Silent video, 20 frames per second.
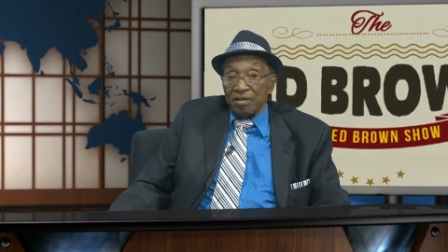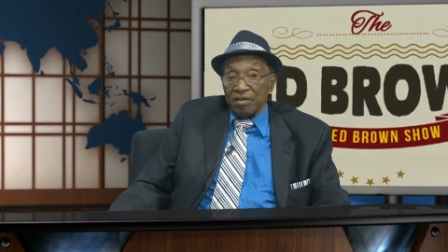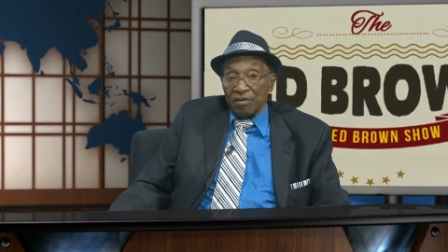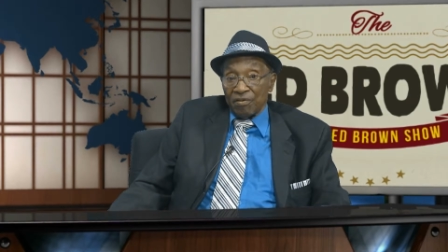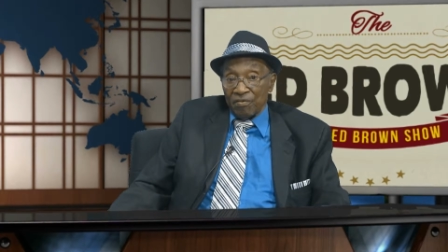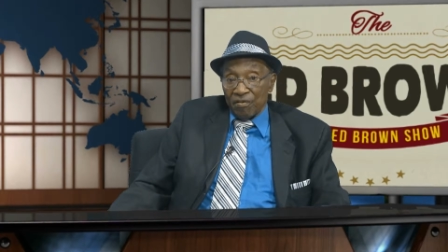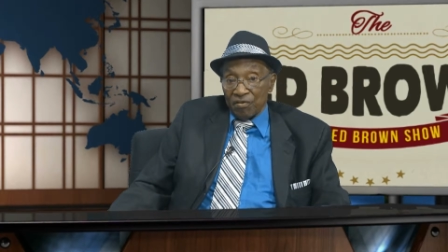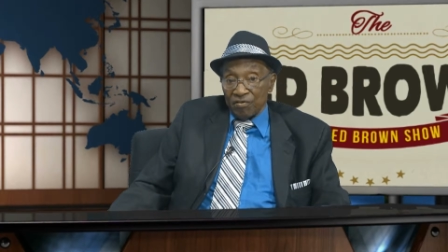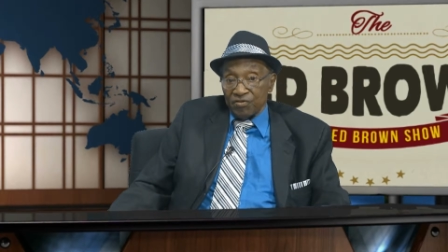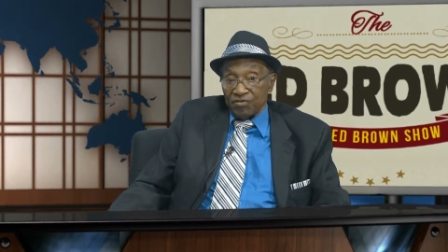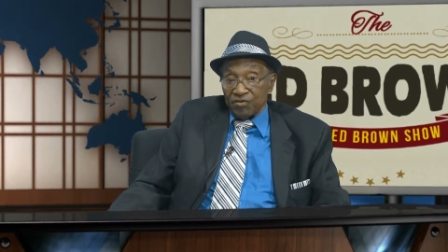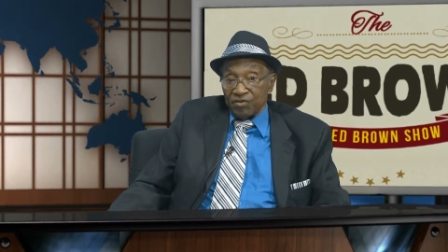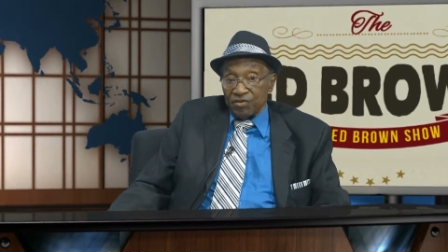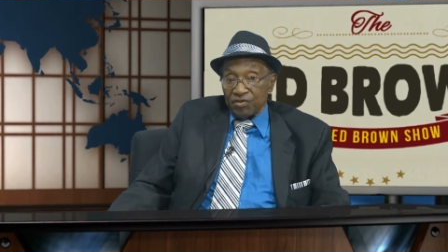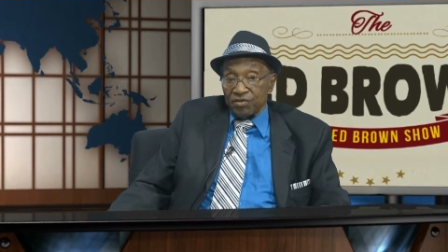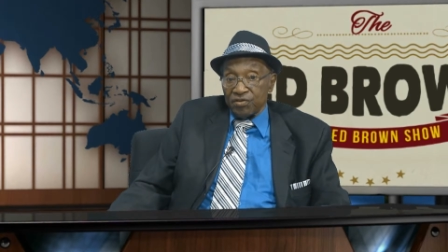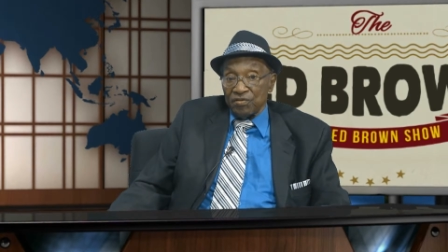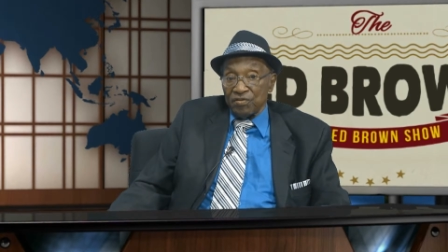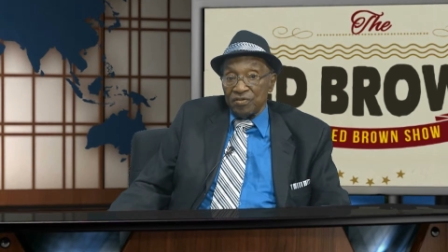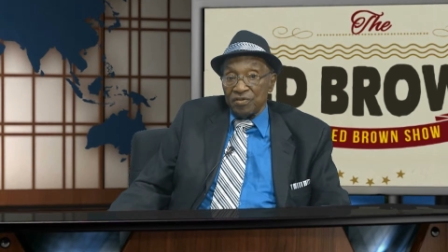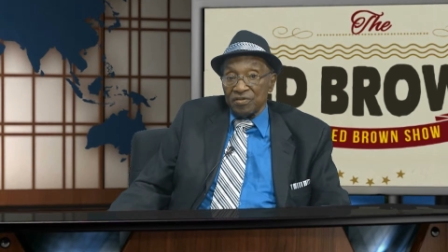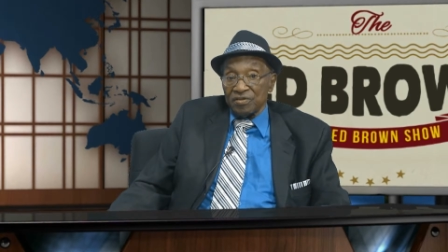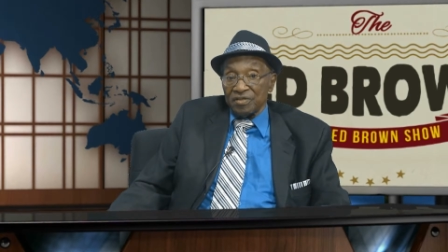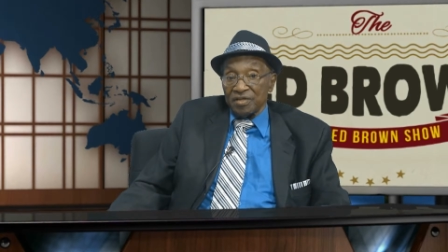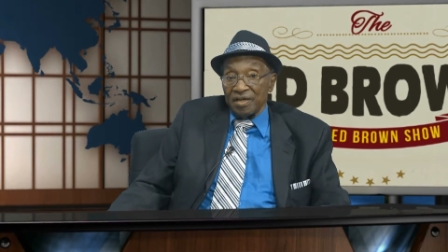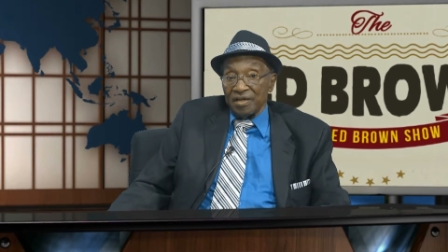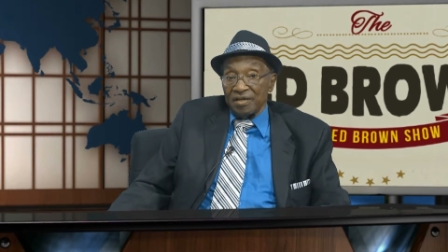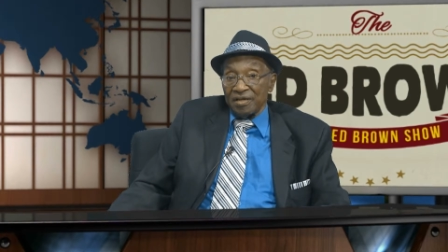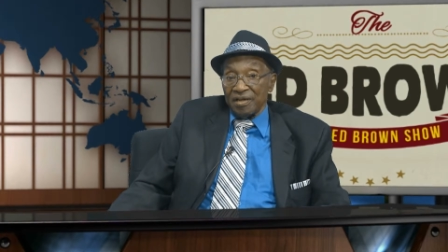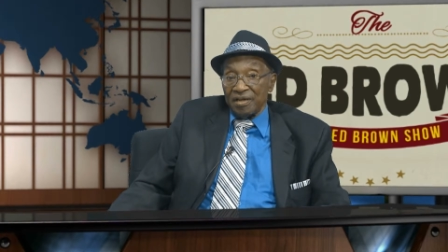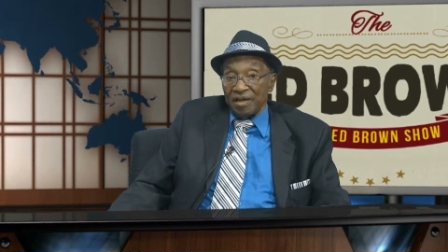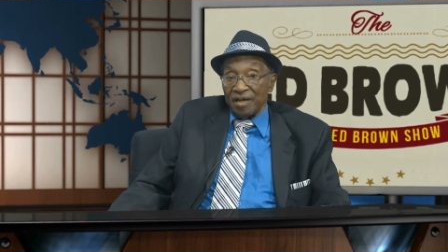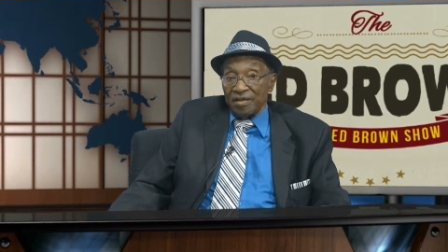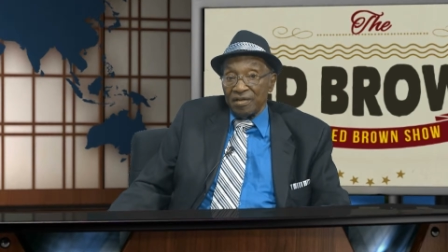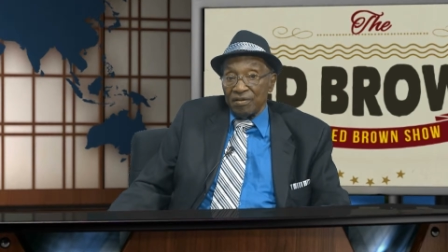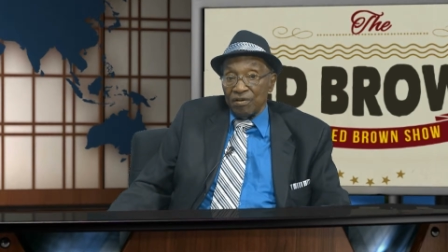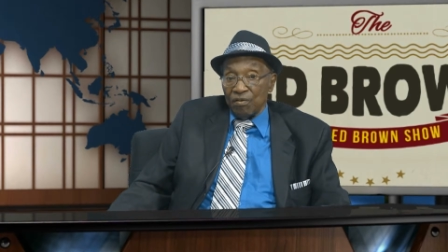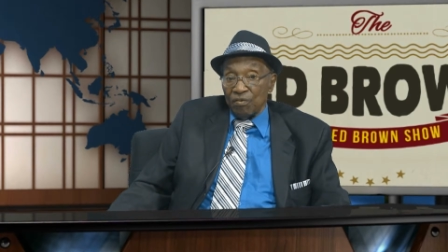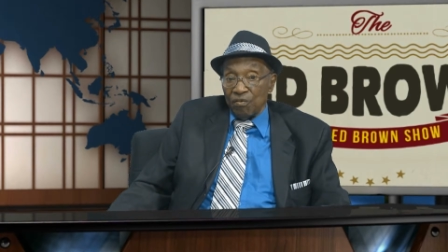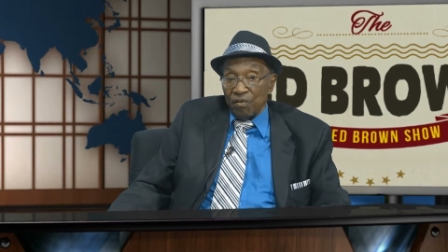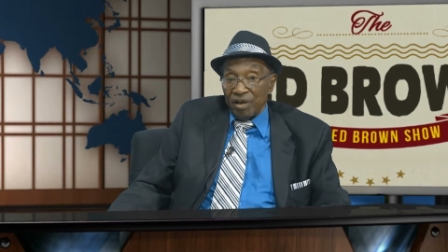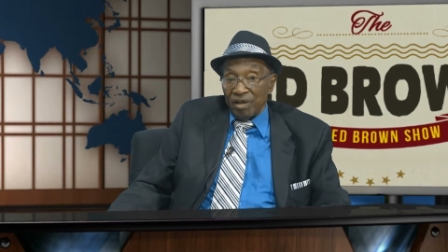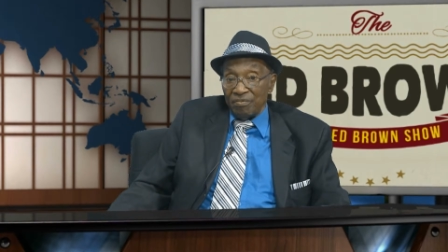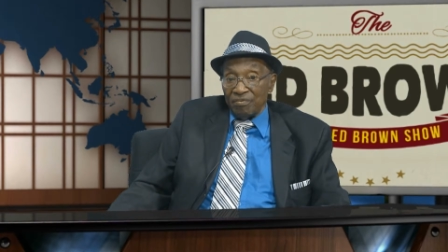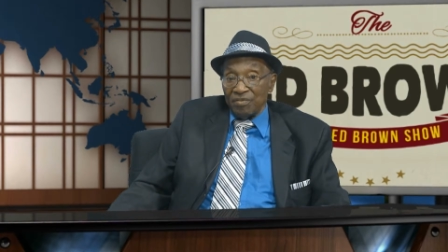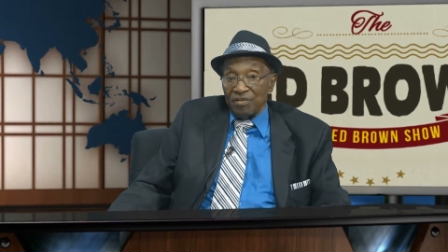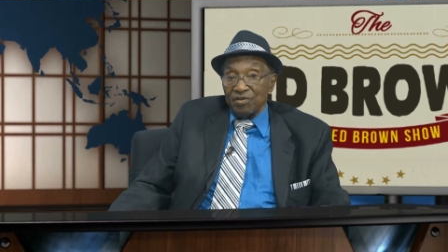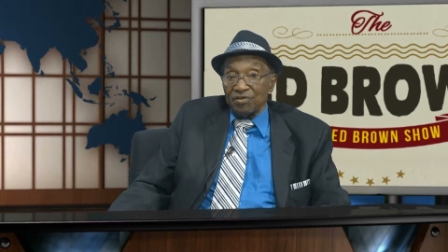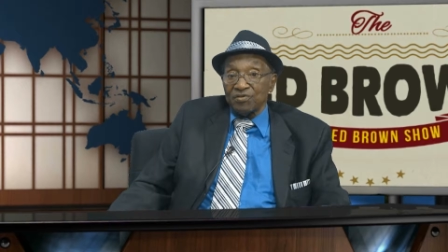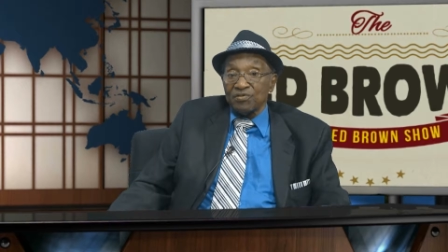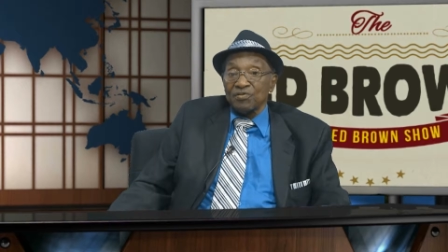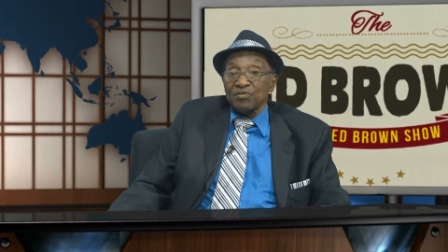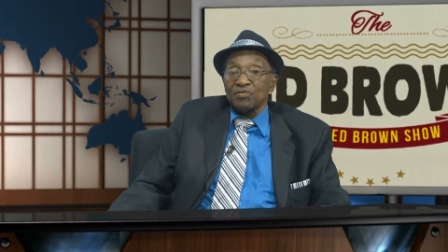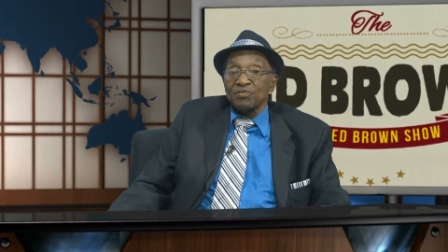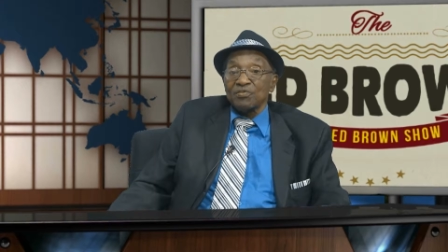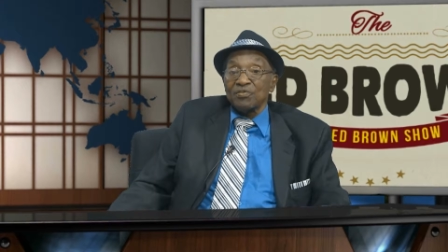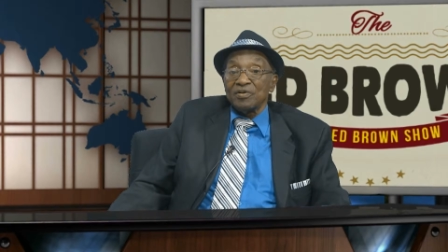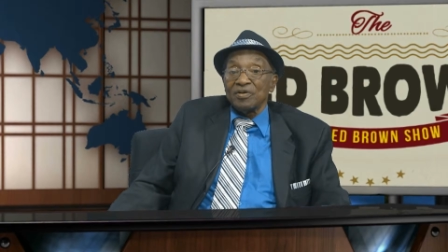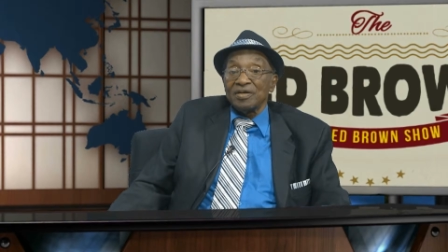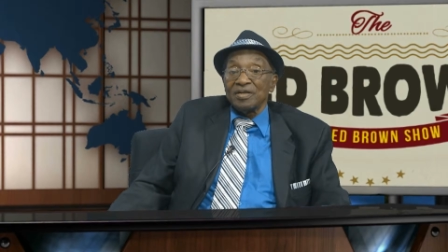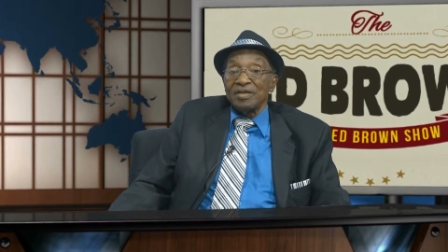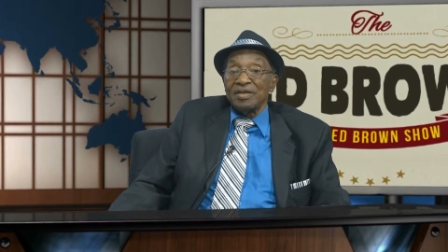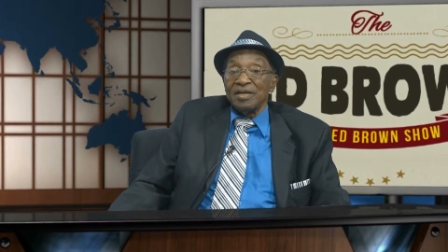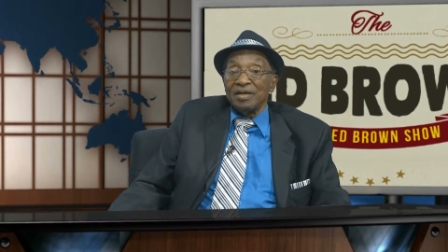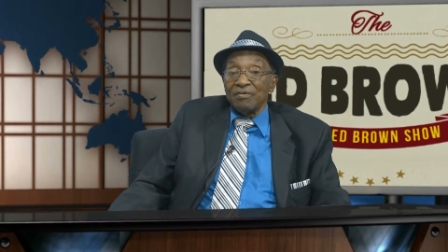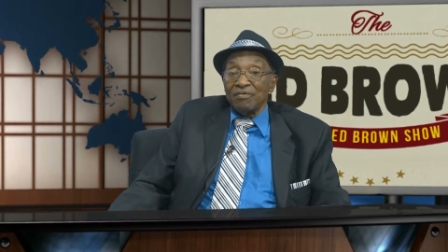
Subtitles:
The grocery stores, I know Wedman's was one.